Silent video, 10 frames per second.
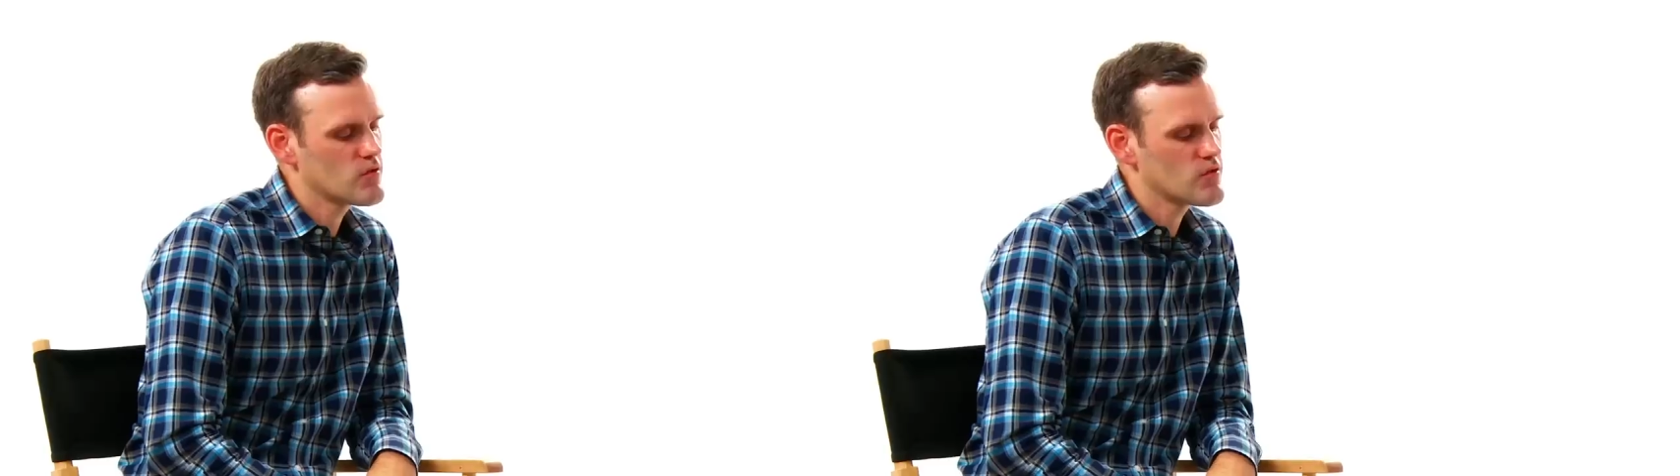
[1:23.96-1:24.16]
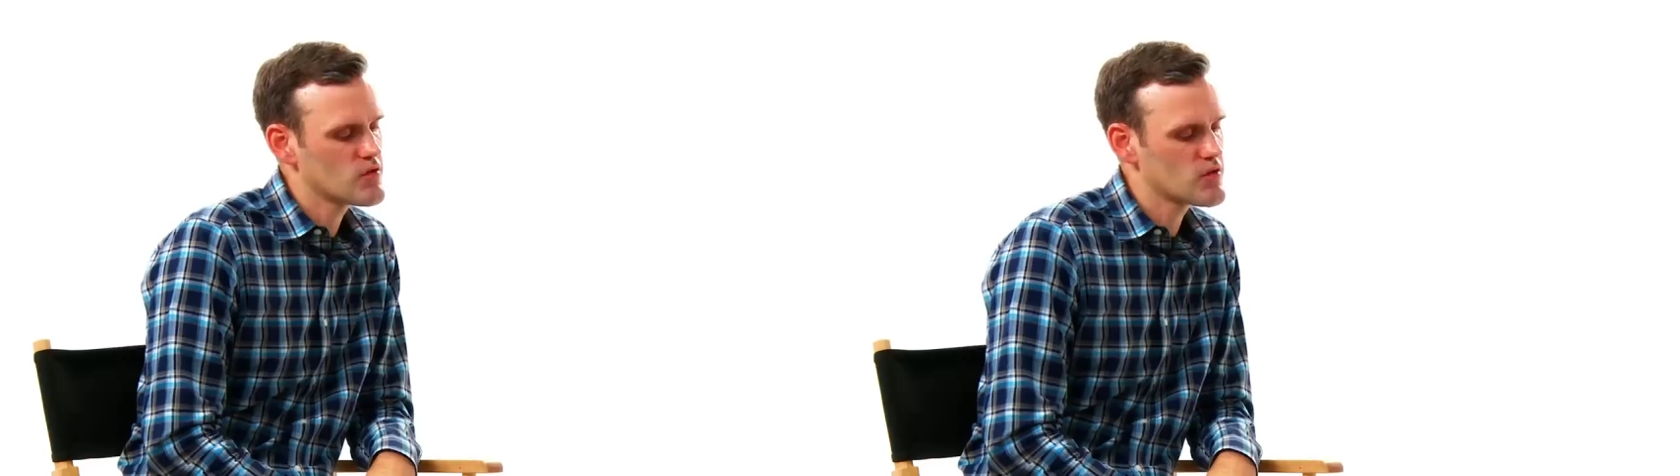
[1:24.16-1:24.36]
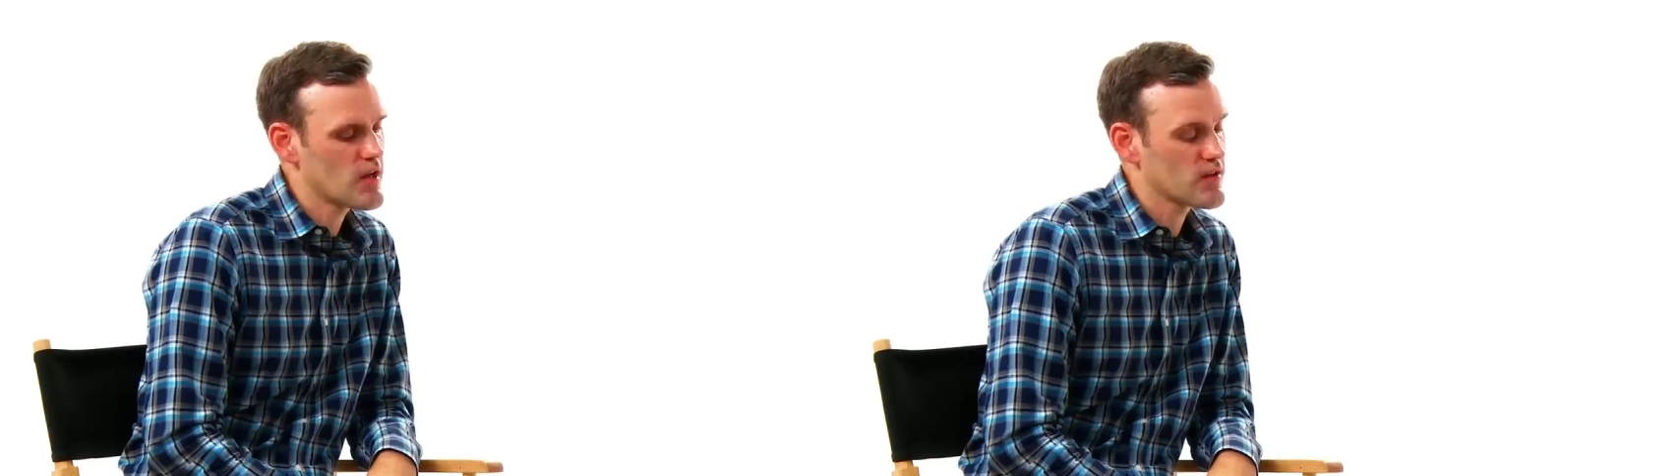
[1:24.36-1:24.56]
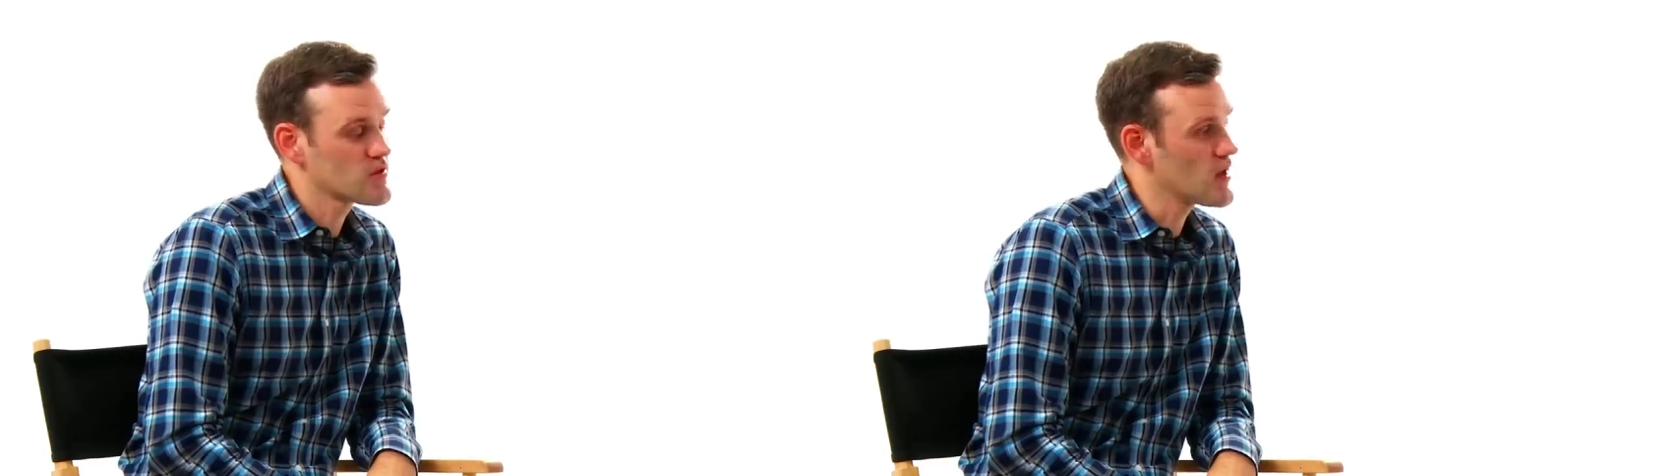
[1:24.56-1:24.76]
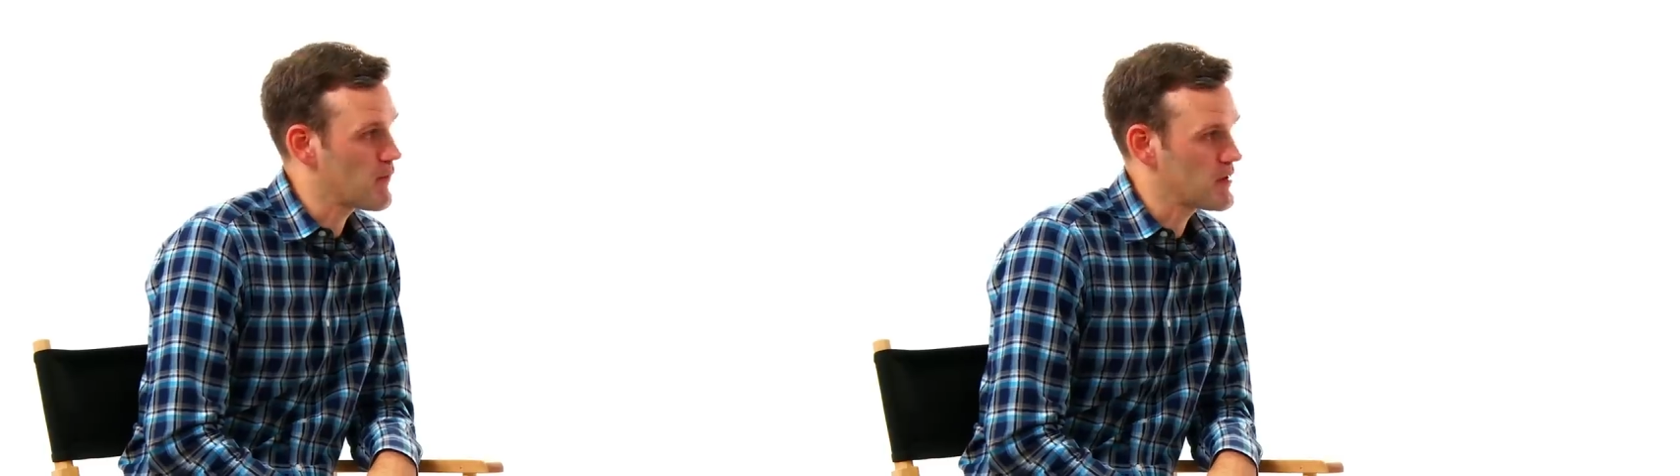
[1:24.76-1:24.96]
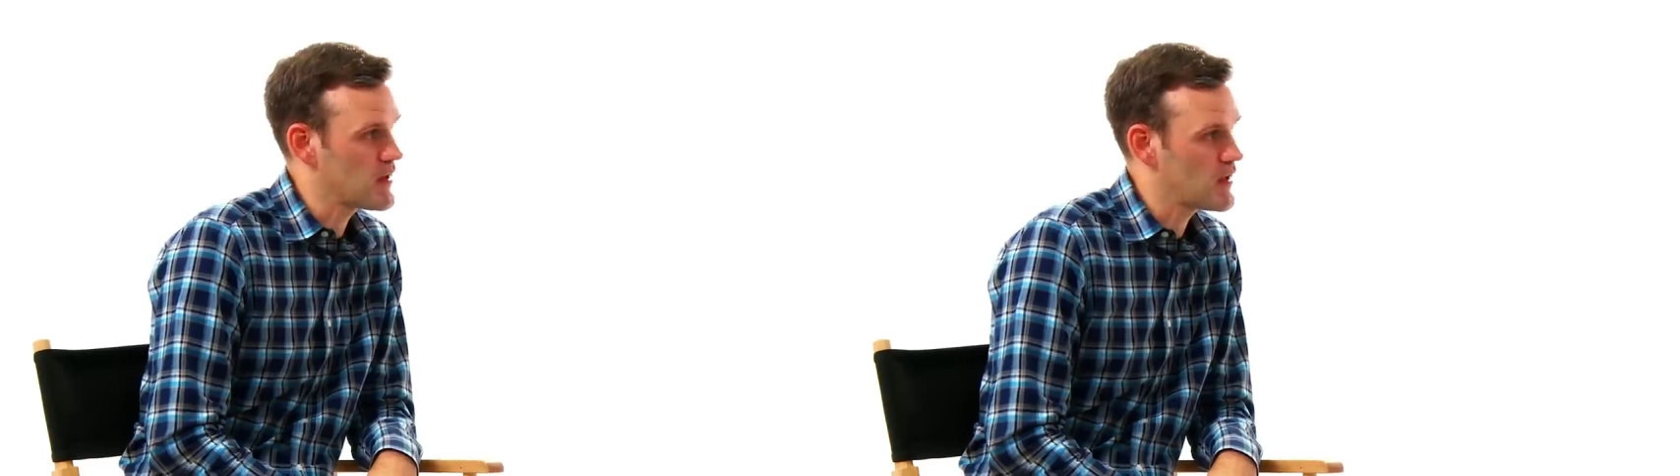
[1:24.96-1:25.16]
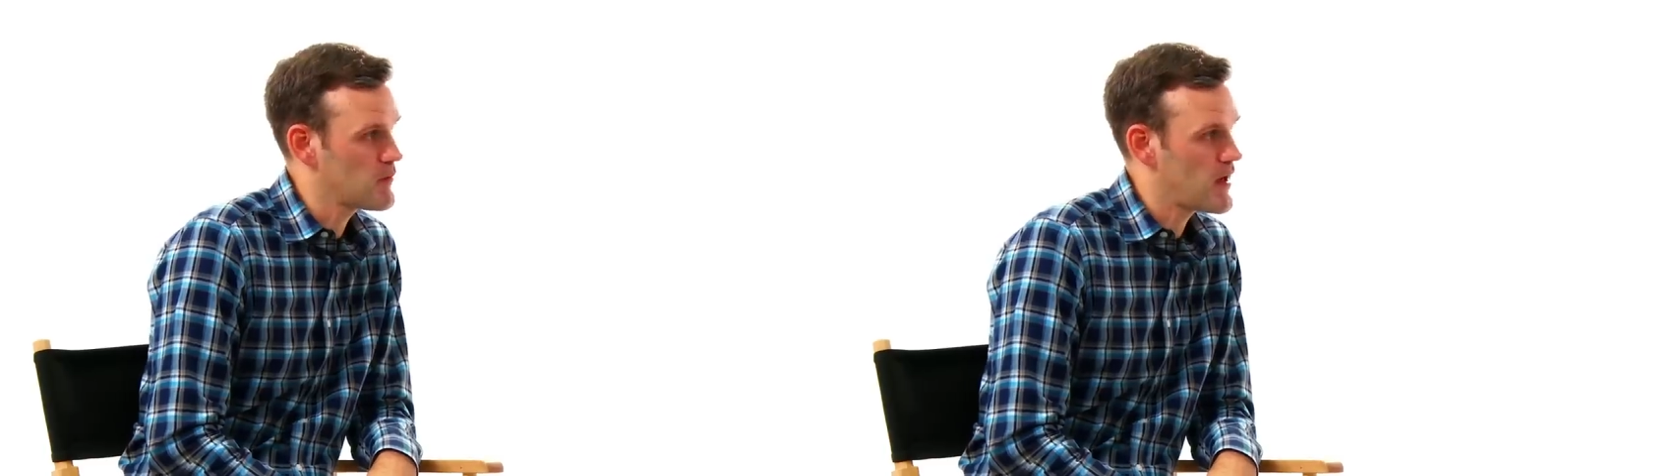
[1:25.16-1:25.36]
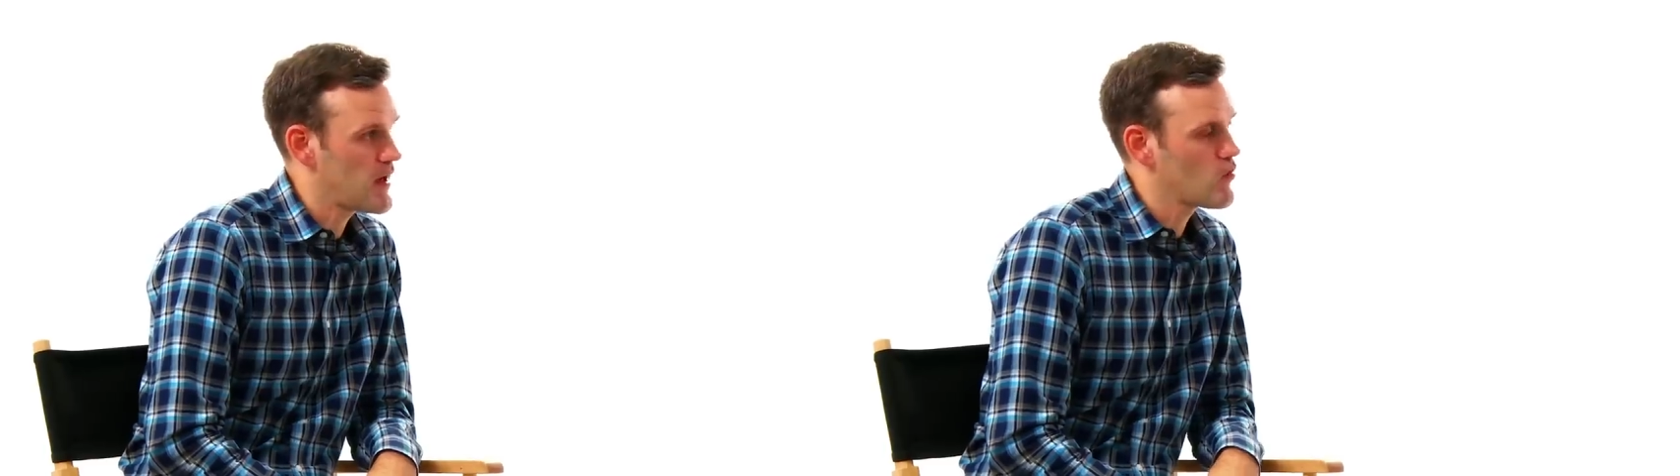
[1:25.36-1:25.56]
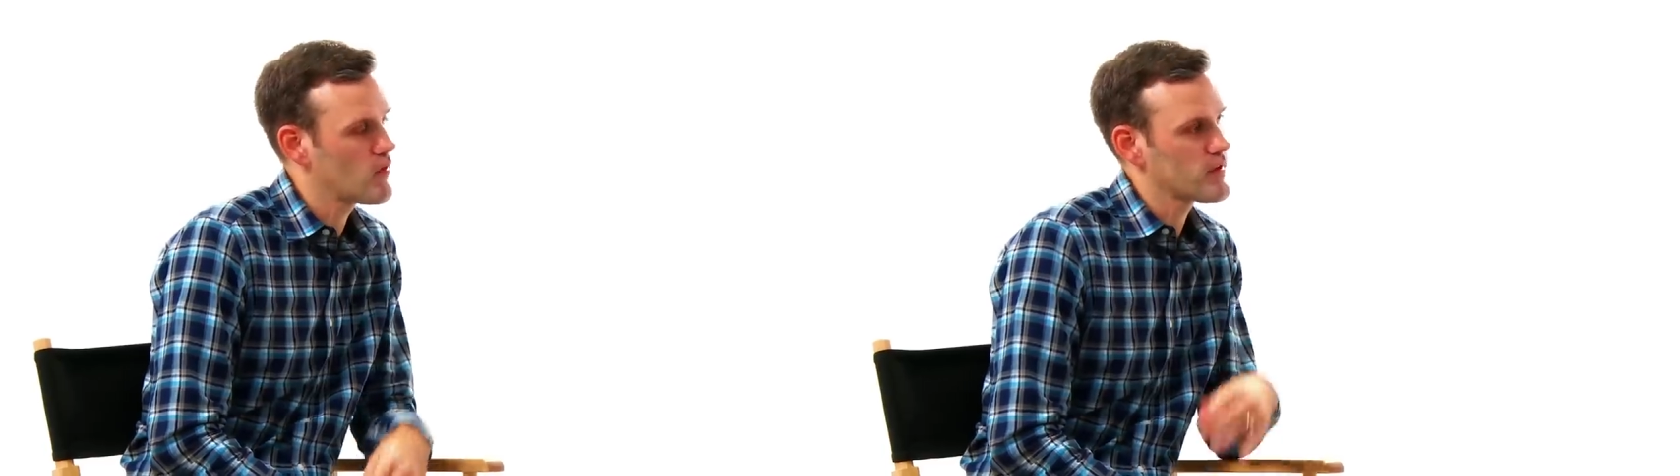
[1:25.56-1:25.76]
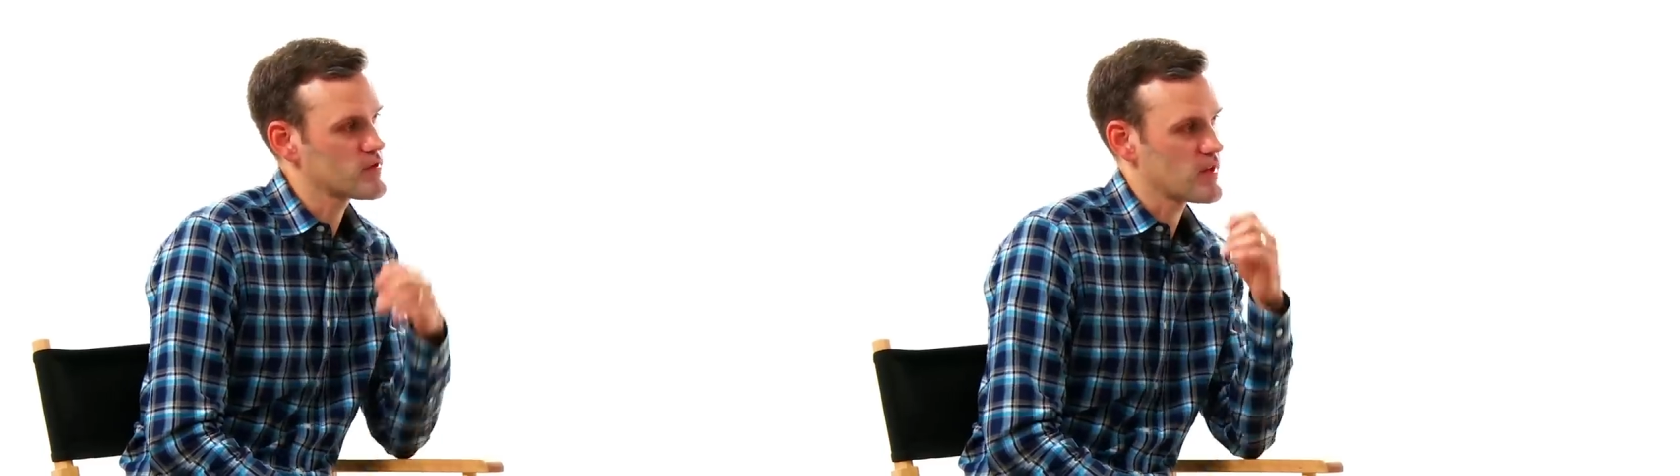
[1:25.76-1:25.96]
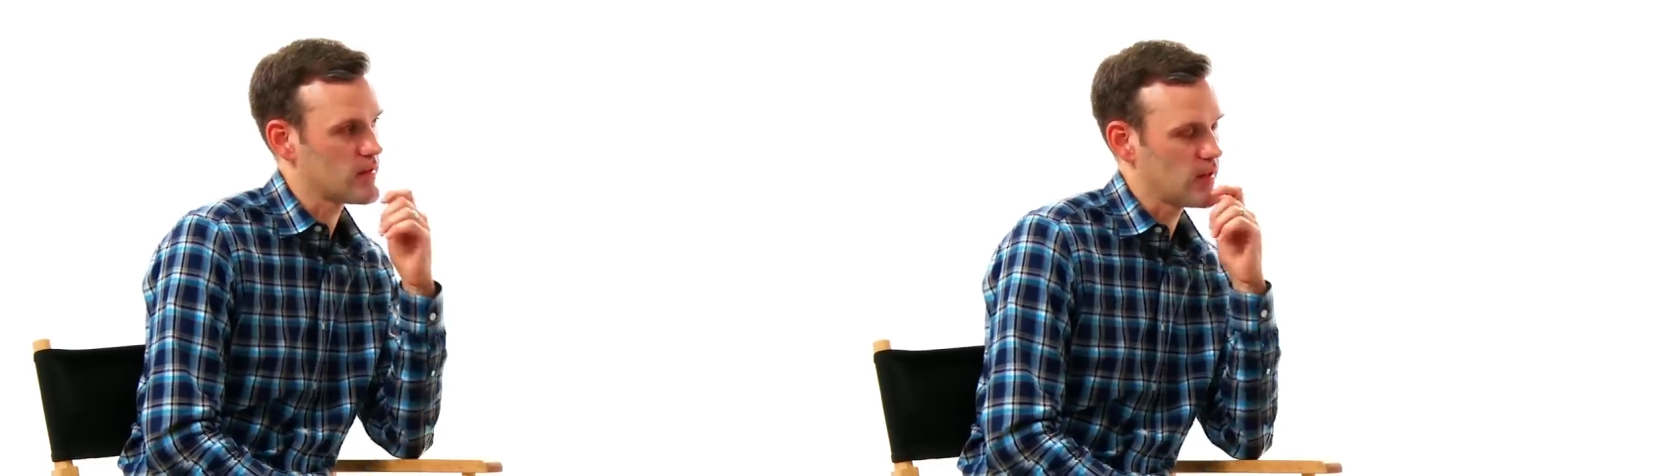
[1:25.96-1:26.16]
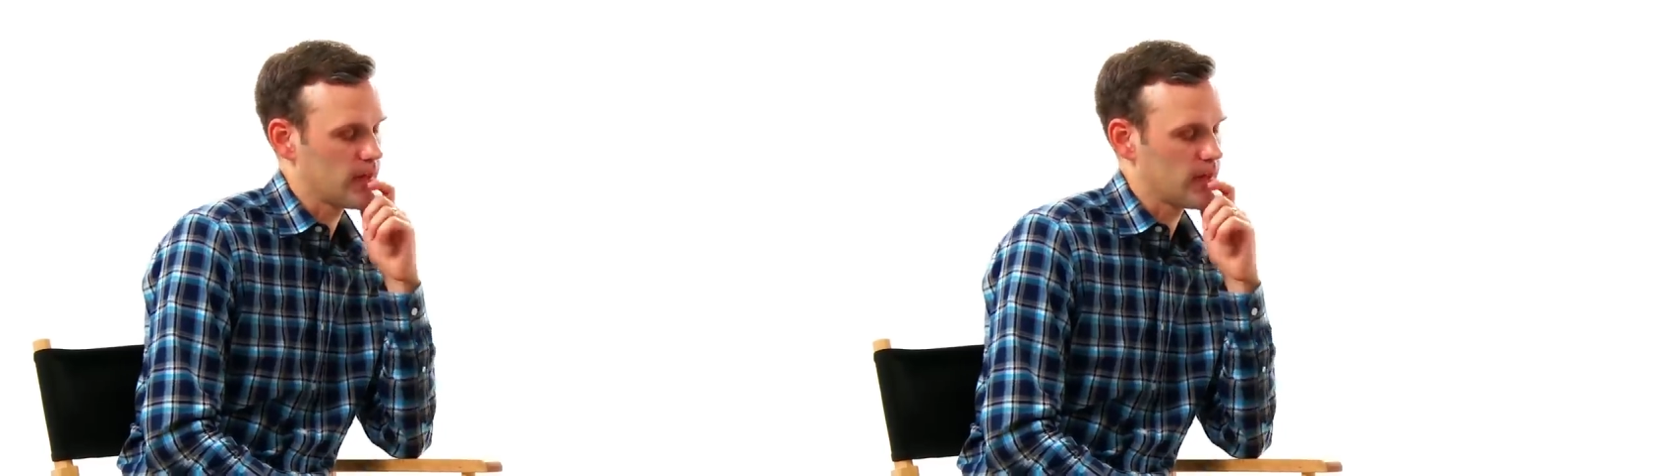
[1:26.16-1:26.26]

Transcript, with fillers: sing a zombie lullaby, what would it sound